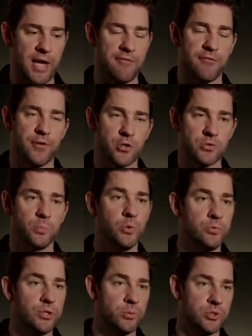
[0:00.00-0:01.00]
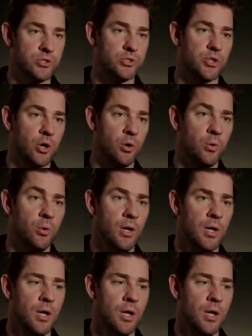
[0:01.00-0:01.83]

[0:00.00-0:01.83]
That first movie was so